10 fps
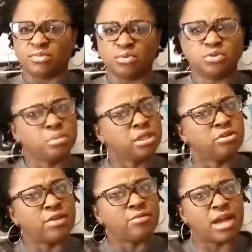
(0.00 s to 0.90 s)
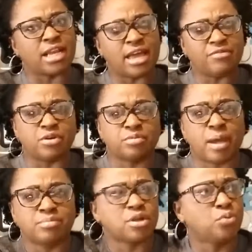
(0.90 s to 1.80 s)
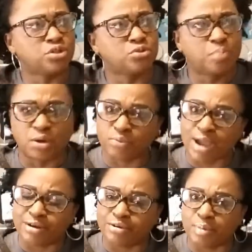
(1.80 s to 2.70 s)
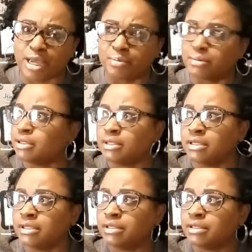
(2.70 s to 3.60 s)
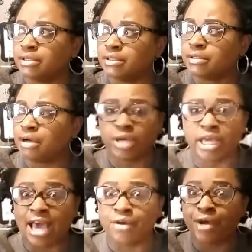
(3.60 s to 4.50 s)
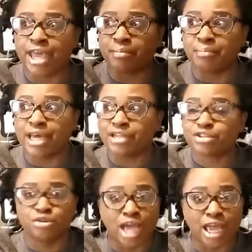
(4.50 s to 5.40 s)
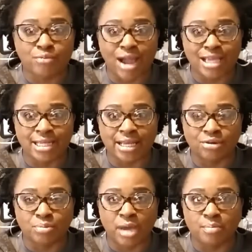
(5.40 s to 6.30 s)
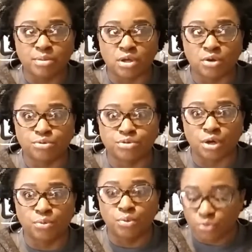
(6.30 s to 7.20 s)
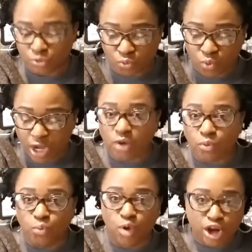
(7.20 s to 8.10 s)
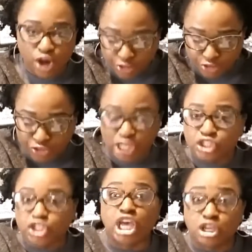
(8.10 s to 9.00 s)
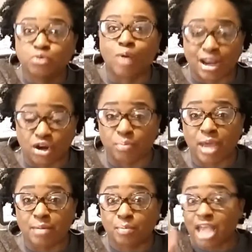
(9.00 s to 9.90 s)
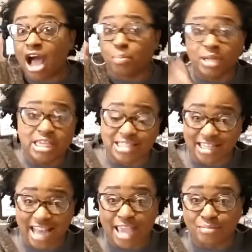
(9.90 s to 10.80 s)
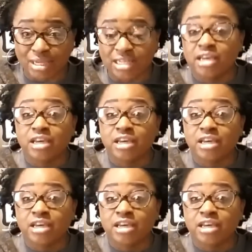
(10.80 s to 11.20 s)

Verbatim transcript: What you mean you can't write life on the paper? So what you supposed to write on the paper? Okay, I don't have the money, so you can't write that on the paper. So, so what what other things can you write on the paper? Y'all, please enlighten me.